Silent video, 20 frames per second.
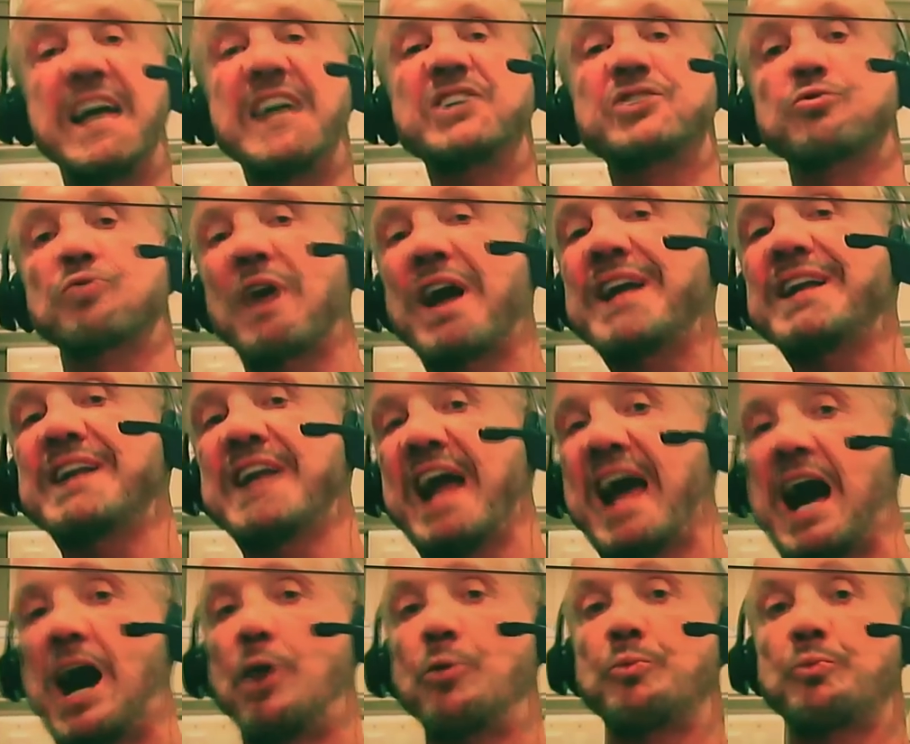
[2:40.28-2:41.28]
He's right
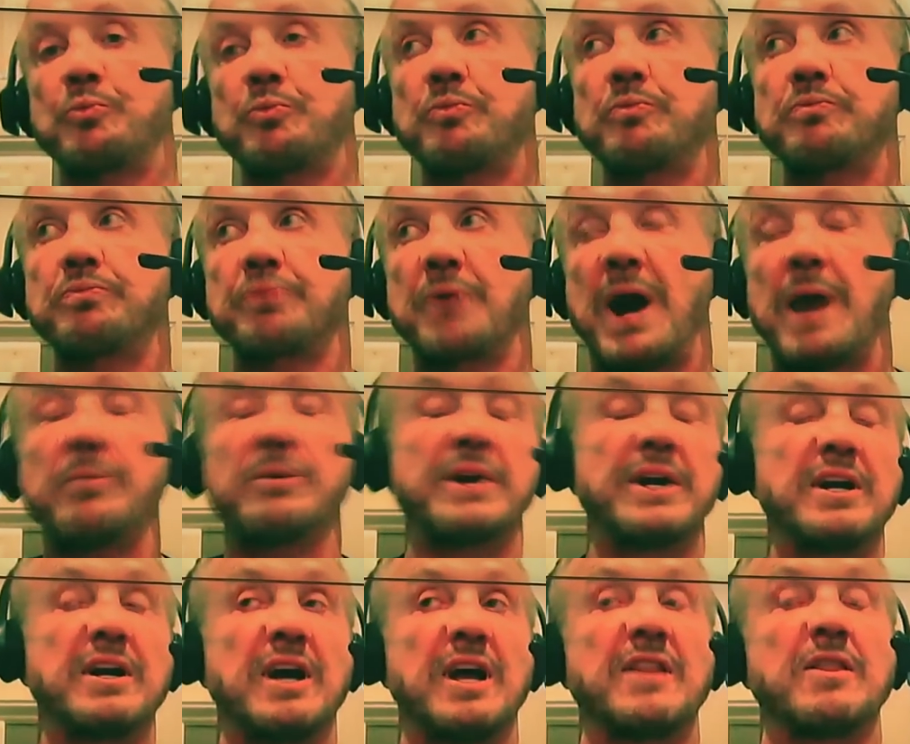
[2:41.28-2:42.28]
now
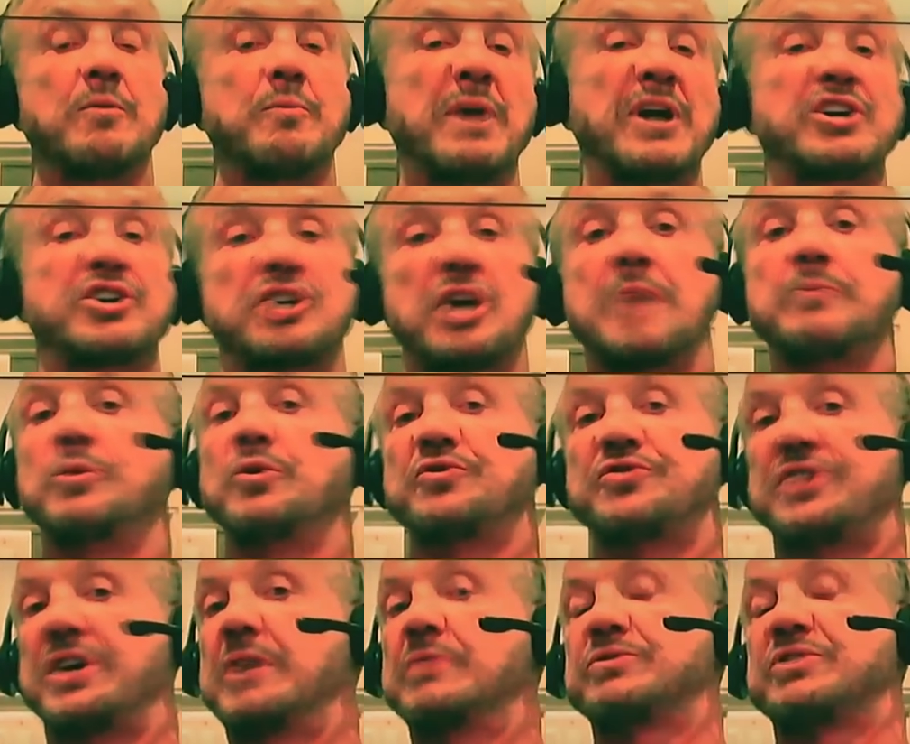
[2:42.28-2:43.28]
probably in the best shape you've
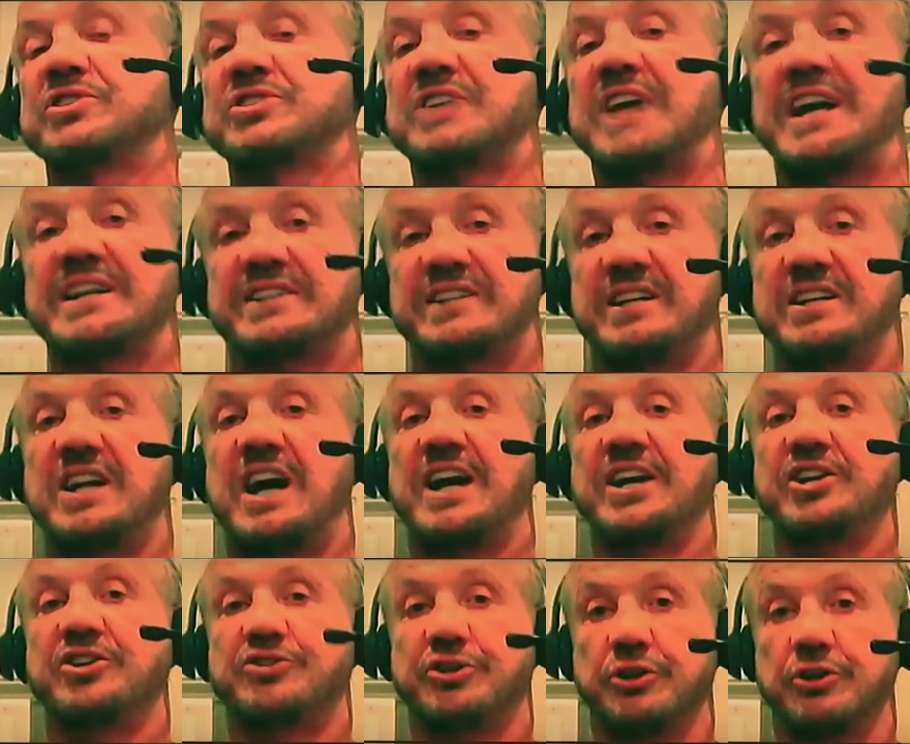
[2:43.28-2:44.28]
seen him since
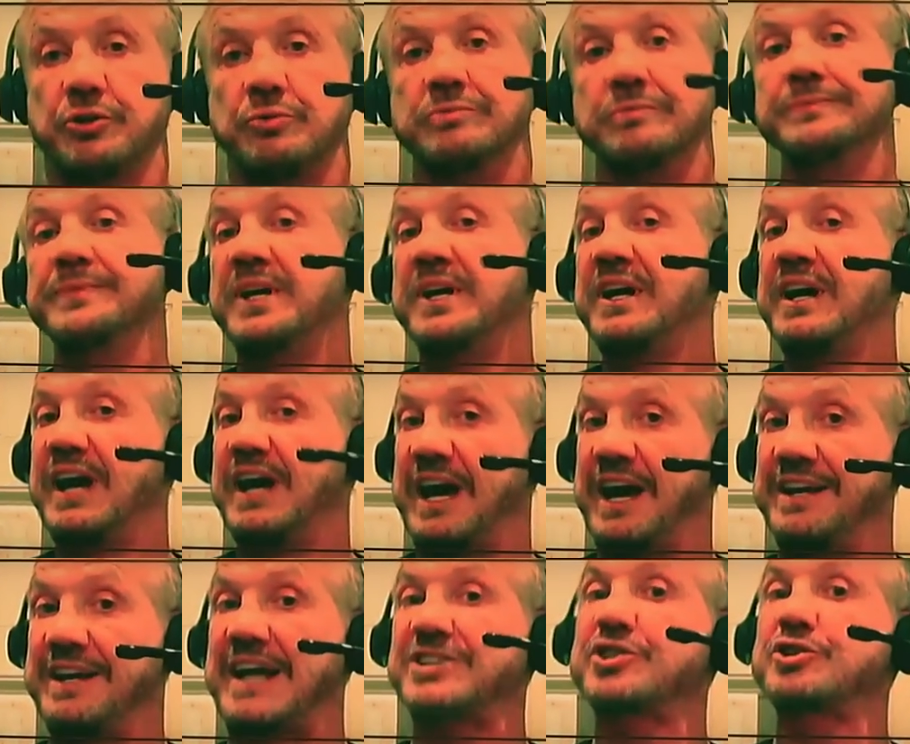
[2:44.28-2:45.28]
1992,
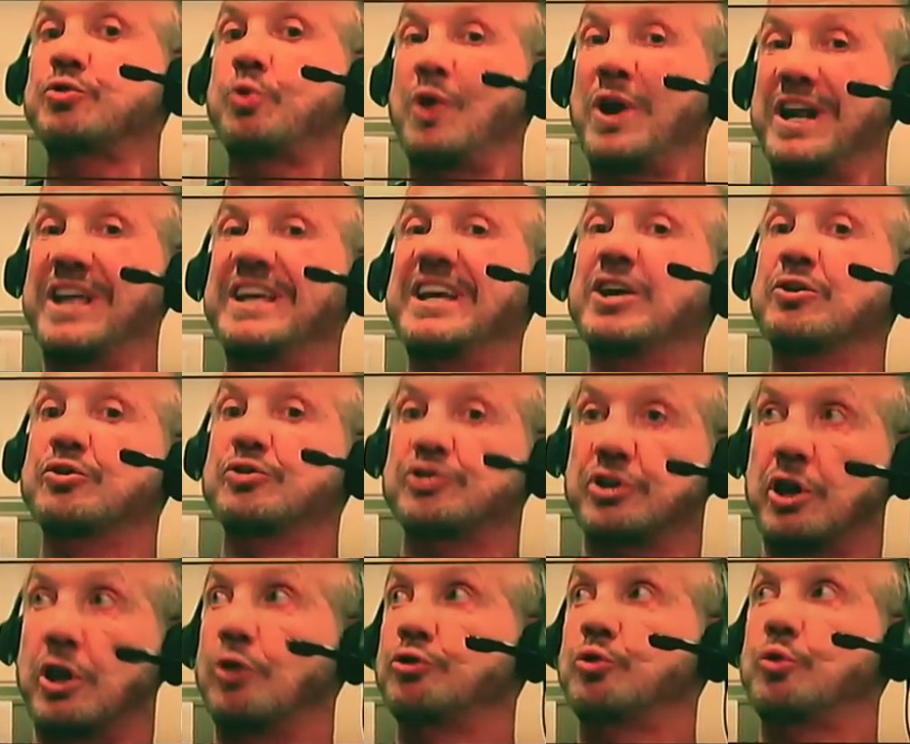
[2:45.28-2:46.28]
and that's 20 years
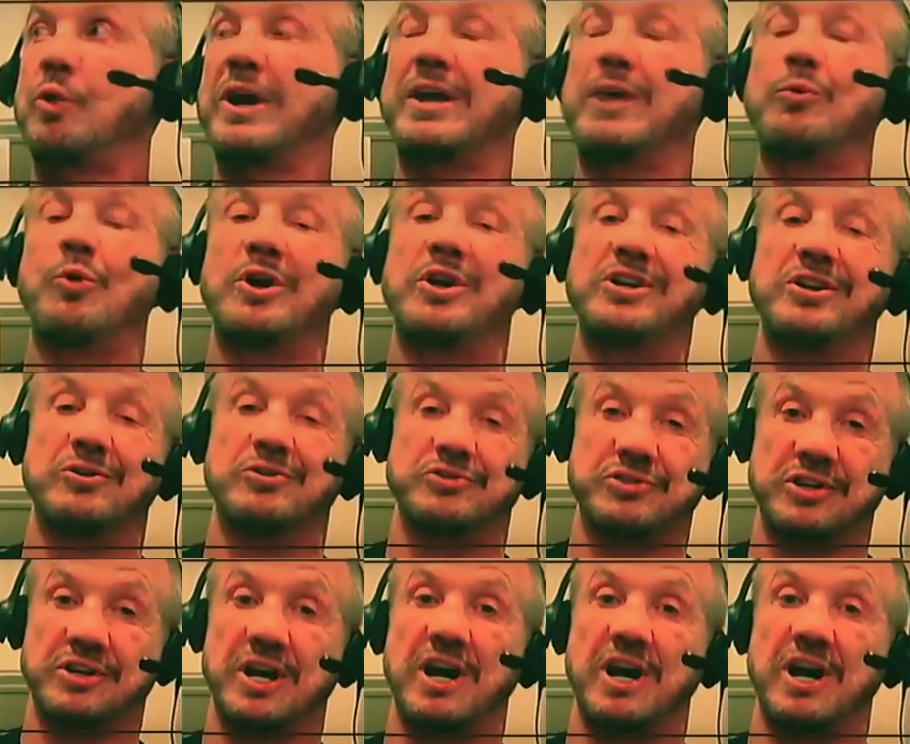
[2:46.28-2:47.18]
ago, 21 years